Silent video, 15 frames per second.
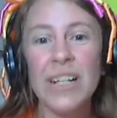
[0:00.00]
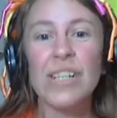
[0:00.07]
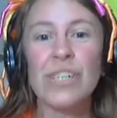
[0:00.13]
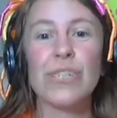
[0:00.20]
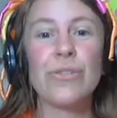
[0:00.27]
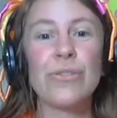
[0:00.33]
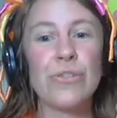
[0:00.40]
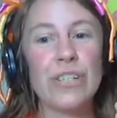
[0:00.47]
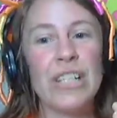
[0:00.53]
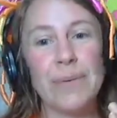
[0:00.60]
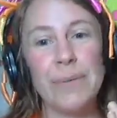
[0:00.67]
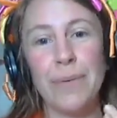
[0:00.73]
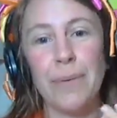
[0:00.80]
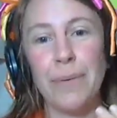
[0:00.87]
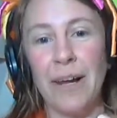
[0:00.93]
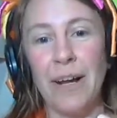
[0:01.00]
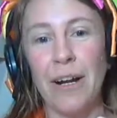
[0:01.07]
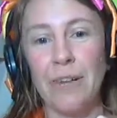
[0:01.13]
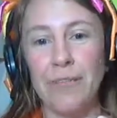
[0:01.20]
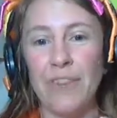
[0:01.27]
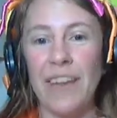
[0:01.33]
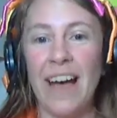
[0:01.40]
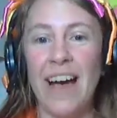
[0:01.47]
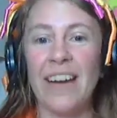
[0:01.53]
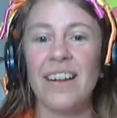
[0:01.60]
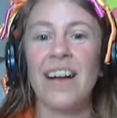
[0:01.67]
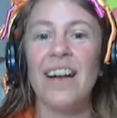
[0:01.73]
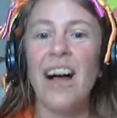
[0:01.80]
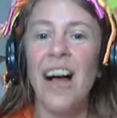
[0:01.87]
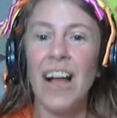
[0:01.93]
So you need to be prepared for that.
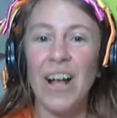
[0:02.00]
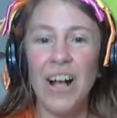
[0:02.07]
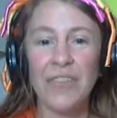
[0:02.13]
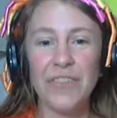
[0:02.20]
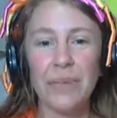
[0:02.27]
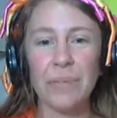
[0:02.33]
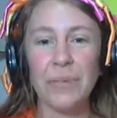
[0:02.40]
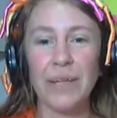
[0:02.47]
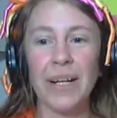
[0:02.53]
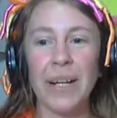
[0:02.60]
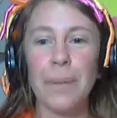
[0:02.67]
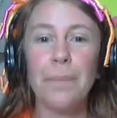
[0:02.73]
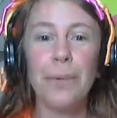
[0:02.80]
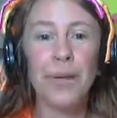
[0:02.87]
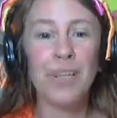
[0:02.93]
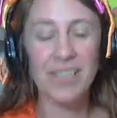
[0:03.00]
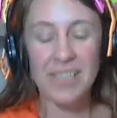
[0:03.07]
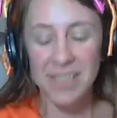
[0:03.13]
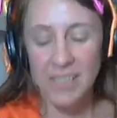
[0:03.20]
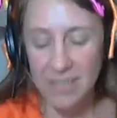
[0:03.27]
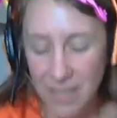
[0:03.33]
I often bring books